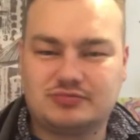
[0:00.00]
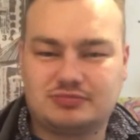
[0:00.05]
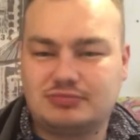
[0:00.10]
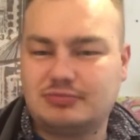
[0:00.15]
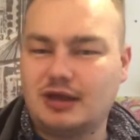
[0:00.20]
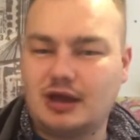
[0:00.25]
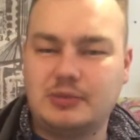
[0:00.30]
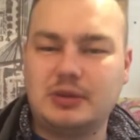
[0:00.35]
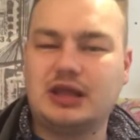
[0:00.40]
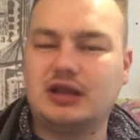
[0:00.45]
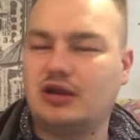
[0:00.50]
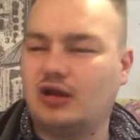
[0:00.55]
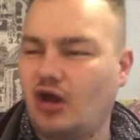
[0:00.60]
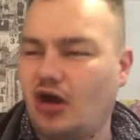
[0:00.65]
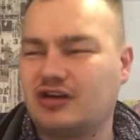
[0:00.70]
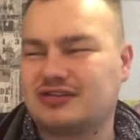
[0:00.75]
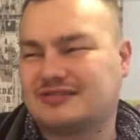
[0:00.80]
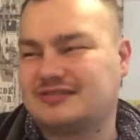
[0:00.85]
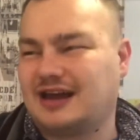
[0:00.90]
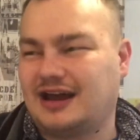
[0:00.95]
a
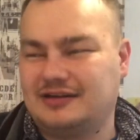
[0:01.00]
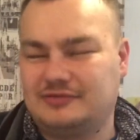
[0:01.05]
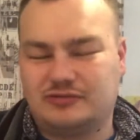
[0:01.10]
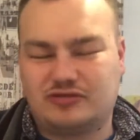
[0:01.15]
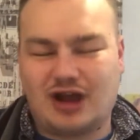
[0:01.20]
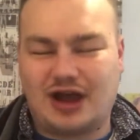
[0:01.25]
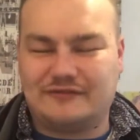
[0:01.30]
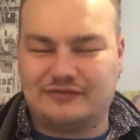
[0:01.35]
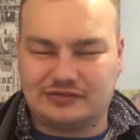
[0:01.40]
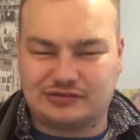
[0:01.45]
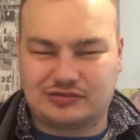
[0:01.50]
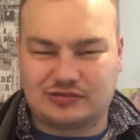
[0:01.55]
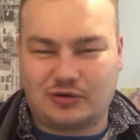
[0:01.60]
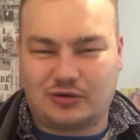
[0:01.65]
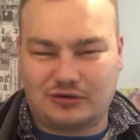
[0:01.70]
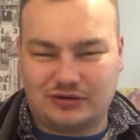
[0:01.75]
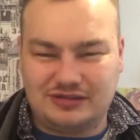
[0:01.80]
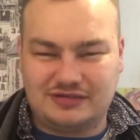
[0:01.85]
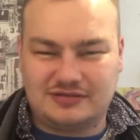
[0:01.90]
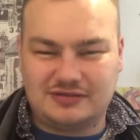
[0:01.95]
lot of time travel
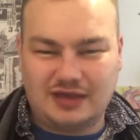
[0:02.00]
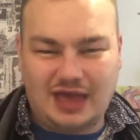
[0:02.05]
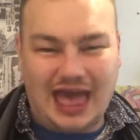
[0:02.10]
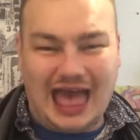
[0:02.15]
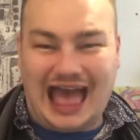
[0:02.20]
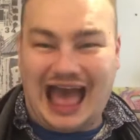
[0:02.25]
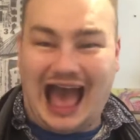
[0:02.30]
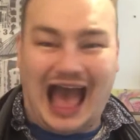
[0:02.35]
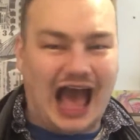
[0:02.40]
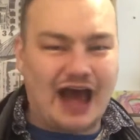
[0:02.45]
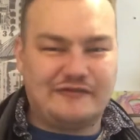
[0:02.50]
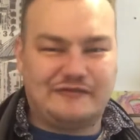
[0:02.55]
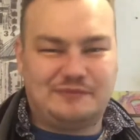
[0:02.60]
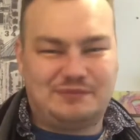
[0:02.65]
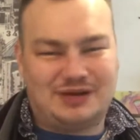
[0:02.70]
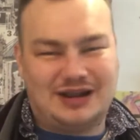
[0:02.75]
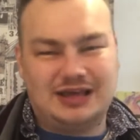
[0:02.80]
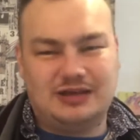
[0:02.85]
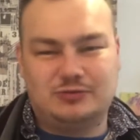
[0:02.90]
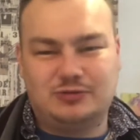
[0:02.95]
stories have
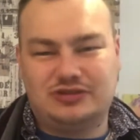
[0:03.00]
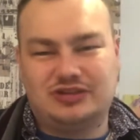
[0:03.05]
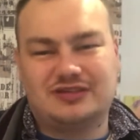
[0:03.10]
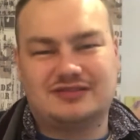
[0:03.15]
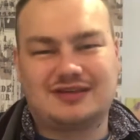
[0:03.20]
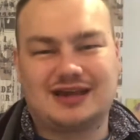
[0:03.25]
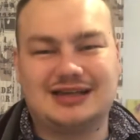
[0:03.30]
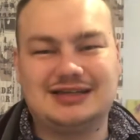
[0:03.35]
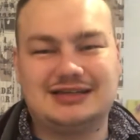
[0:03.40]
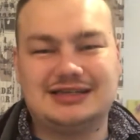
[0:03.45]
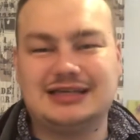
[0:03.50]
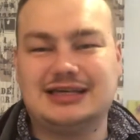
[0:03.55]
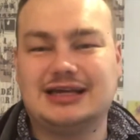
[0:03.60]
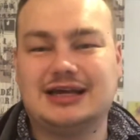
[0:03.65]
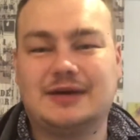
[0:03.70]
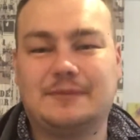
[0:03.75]
played with this idea,